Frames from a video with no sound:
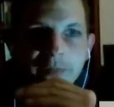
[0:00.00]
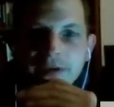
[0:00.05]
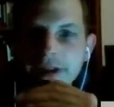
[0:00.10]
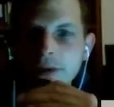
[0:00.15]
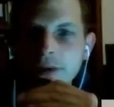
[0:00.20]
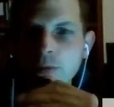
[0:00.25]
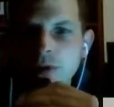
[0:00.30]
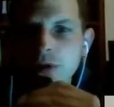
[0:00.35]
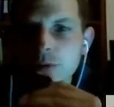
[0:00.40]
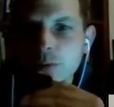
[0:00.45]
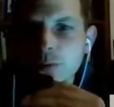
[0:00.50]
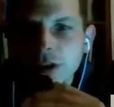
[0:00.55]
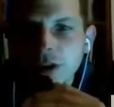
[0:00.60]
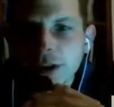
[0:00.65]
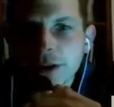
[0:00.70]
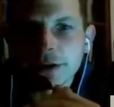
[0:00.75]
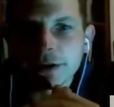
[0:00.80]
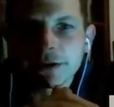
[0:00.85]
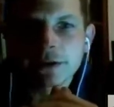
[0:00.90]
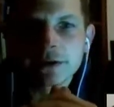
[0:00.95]
something
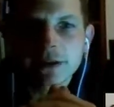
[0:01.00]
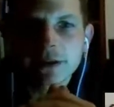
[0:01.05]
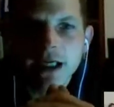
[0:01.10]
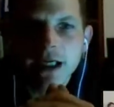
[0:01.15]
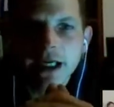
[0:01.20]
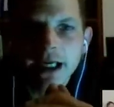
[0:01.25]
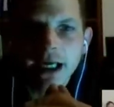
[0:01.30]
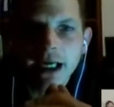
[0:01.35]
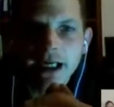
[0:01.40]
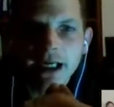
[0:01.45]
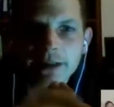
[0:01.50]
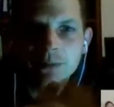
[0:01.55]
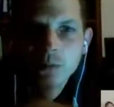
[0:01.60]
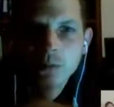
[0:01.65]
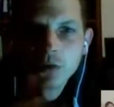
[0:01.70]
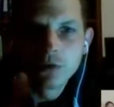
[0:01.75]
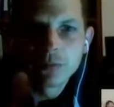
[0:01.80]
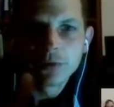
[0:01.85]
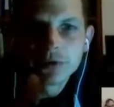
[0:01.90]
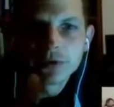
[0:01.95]
was weird. I
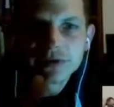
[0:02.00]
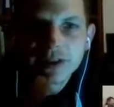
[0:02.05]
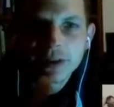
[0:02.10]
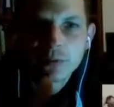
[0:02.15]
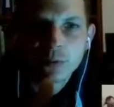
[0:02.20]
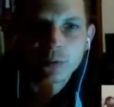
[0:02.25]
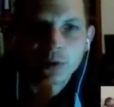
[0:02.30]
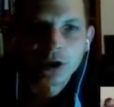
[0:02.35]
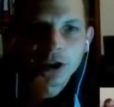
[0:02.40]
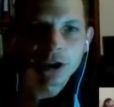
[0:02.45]
had movement